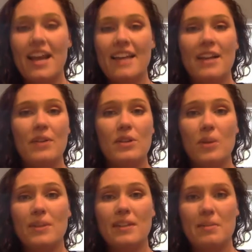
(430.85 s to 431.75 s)
Now, there's
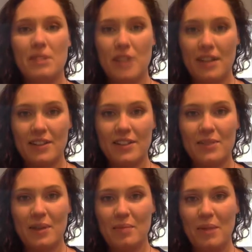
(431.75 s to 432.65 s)
always going to be challenges
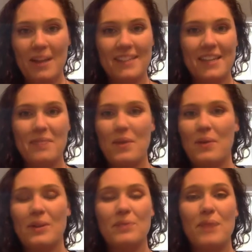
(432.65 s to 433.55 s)
around pricing,
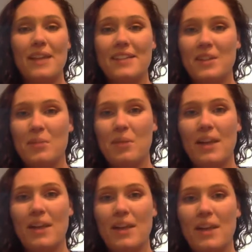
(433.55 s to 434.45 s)
whether it's raising your
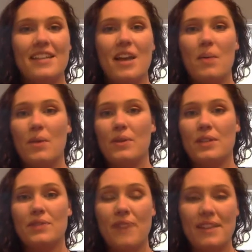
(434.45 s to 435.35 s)
prices, whether
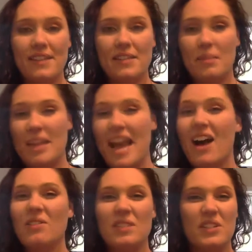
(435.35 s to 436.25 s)
it's phasing somebody
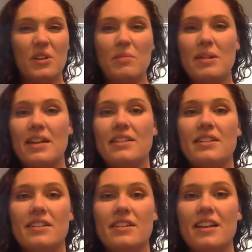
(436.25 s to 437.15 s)
out, determining
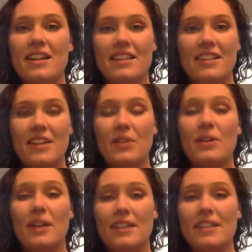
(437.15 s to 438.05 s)
to that you're
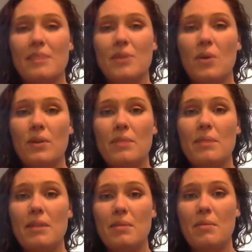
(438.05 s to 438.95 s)
going to accept only
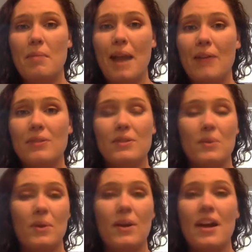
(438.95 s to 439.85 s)
minimum amounts
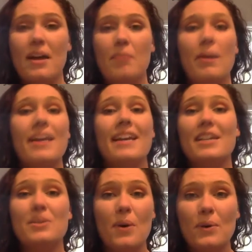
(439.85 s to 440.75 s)
or breaking
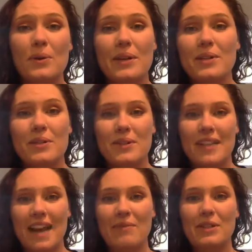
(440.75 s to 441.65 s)
into a whole new industry
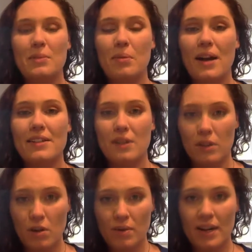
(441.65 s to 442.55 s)
and having to price
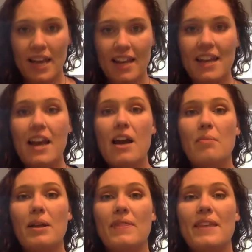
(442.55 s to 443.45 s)
all over again.
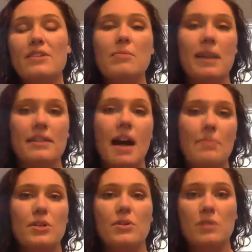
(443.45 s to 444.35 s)
But these are my
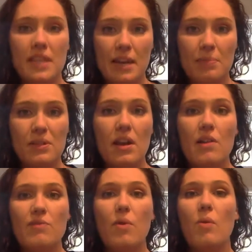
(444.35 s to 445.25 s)
top two tips
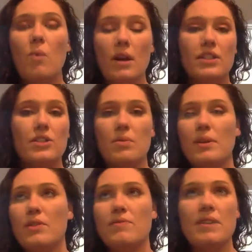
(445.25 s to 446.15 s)
for what to do
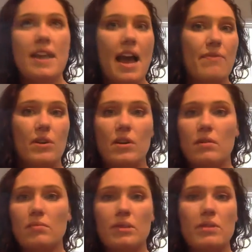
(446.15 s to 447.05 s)
when you've
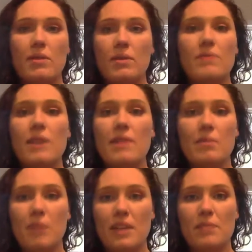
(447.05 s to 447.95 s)
never, you know, you've never
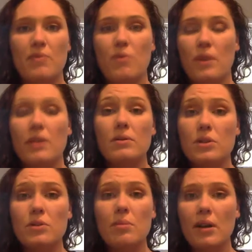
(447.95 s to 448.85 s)
priced before. You know,
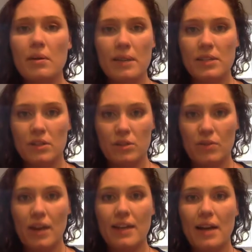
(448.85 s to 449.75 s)
do the market research,
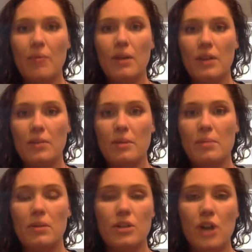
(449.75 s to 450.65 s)
find out what other
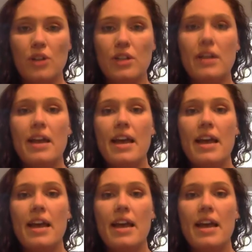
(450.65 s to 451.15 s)
people are charging.